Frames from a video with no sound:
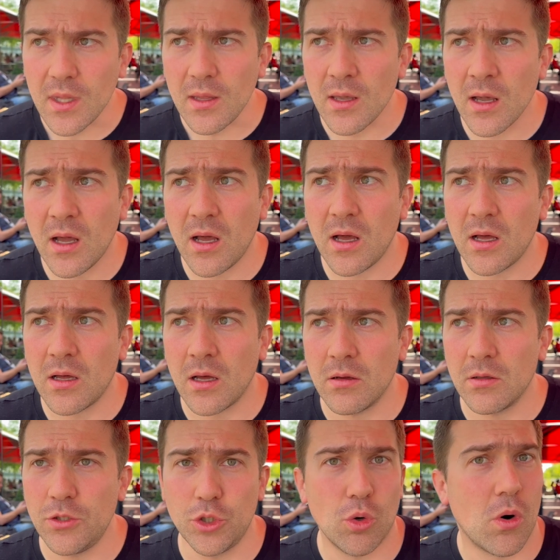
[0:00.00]

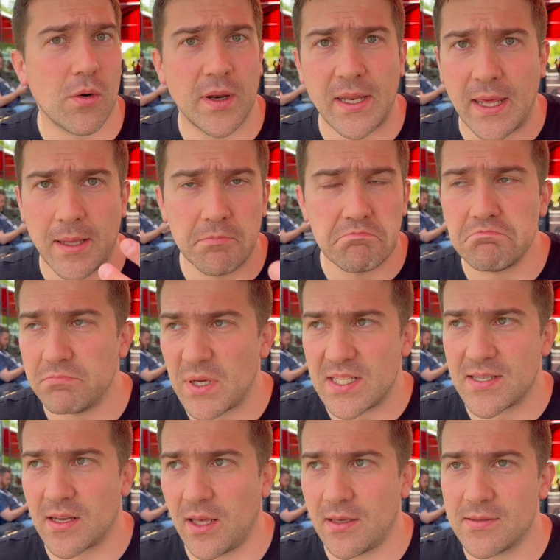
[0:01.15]
You already
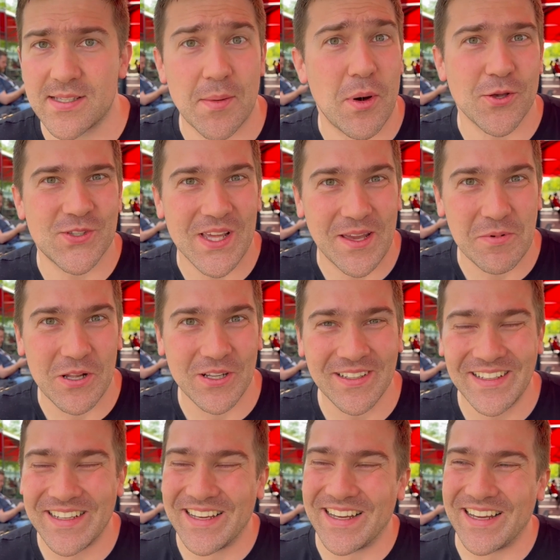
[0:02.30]
basically somehow stable,
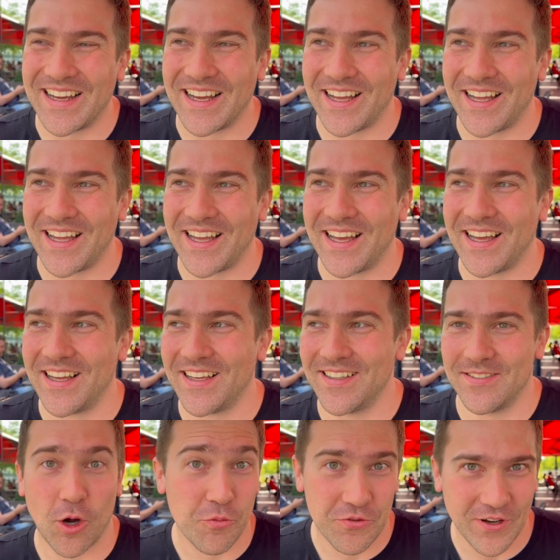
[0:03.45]

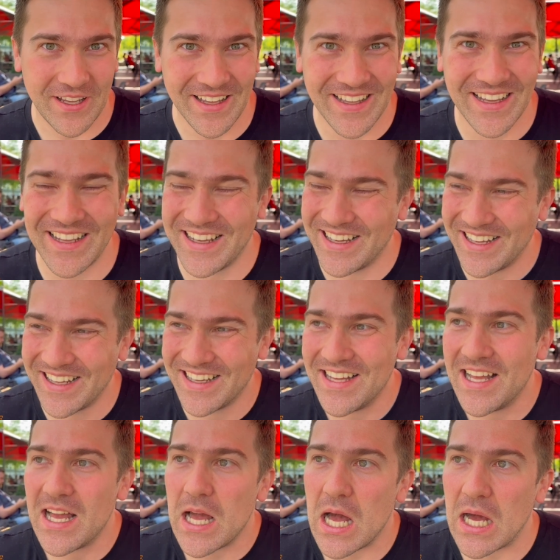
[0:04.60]
hopefully,
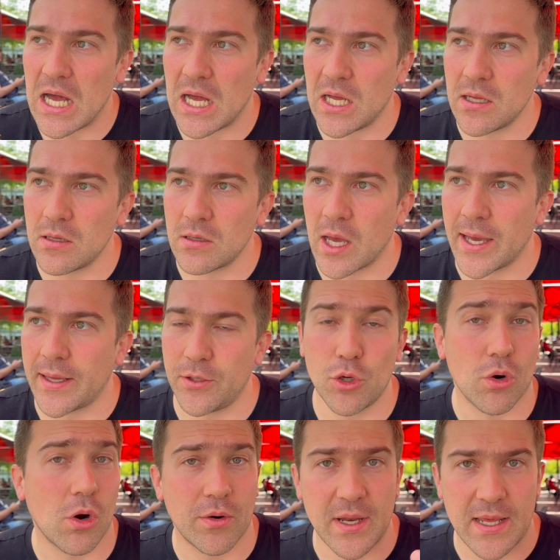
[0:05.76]
and you
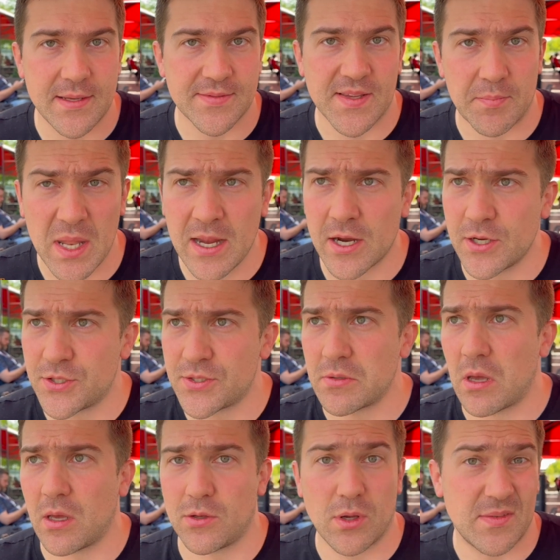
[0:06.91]
already have some players.
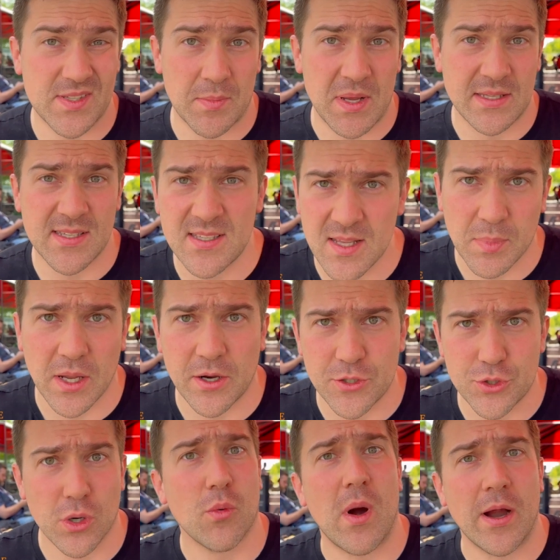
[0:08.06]
You have some existing players.
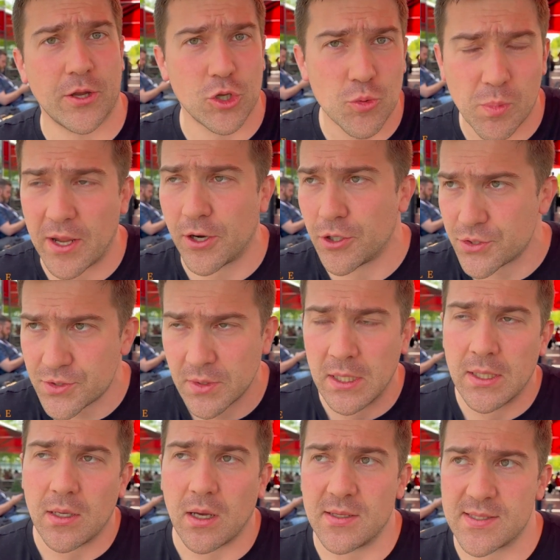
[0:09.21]
You're acquiring new players
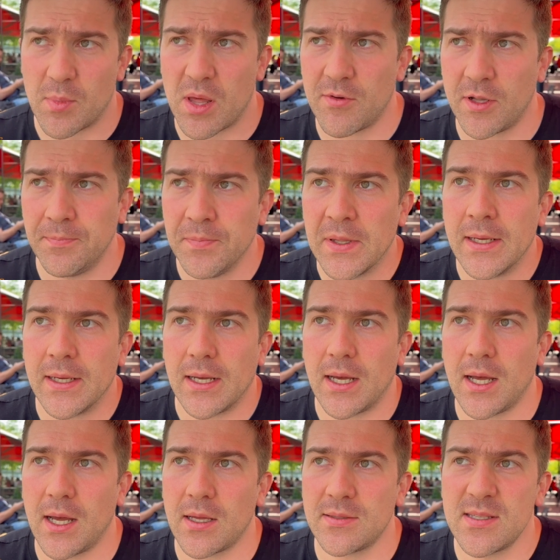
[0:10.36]
at some level.
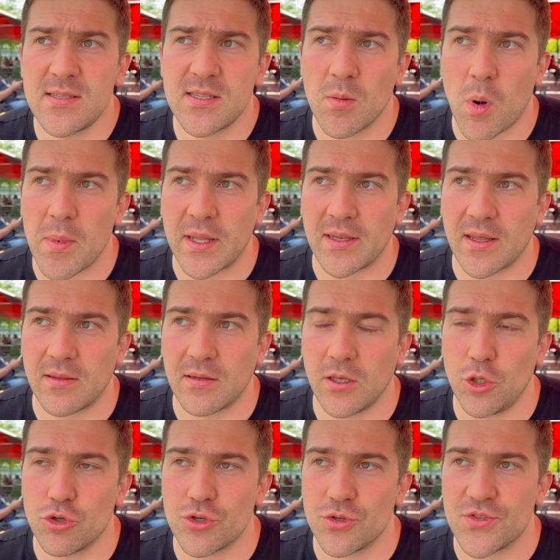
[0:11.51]
This is the moment that
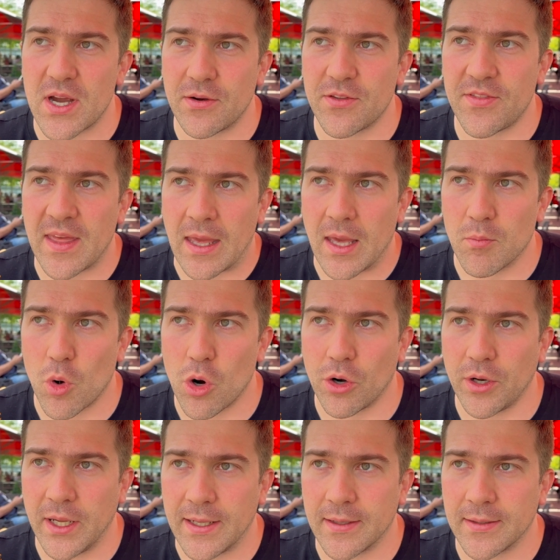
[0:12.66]
you should start thinking more
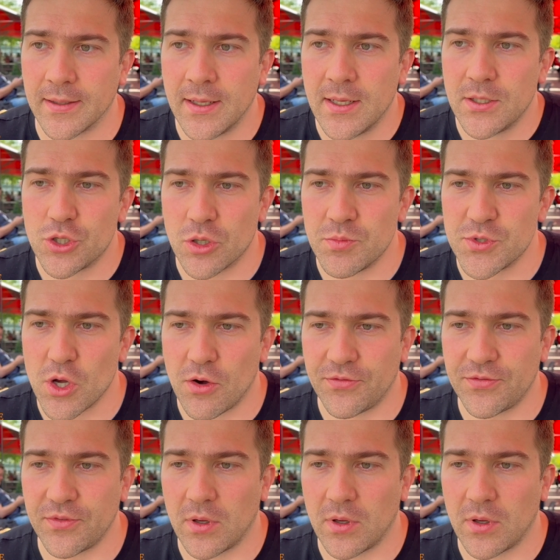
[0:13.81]
in terms of